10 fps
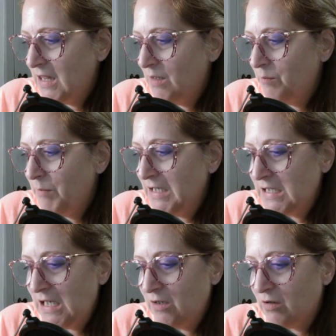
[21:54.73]
and the
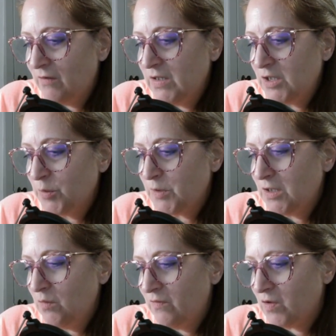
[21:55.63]
maintainer of the
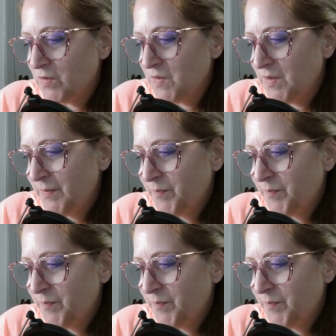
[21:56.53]
Egyptian universe.